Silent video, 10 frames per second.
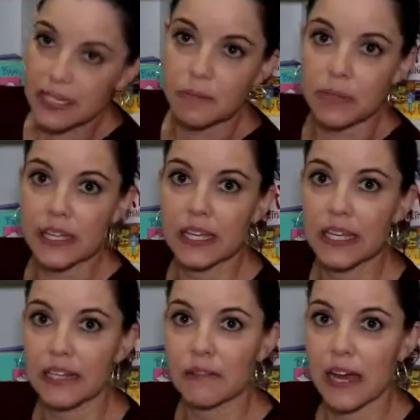completely
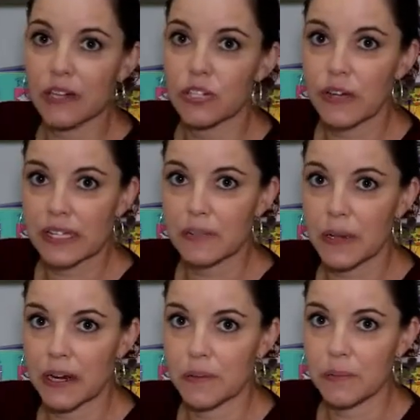in that
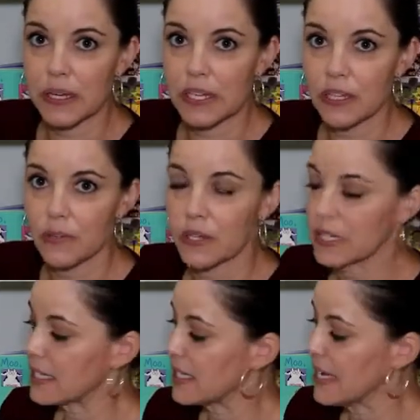transparent bin, you can
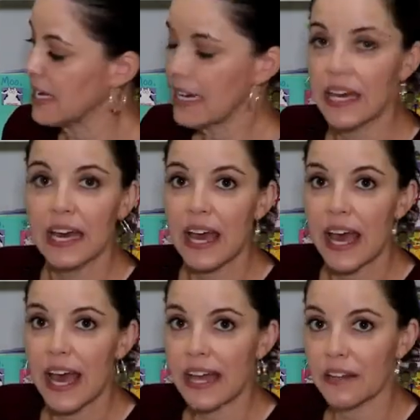see,
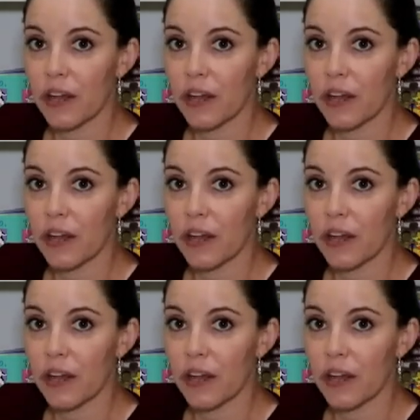and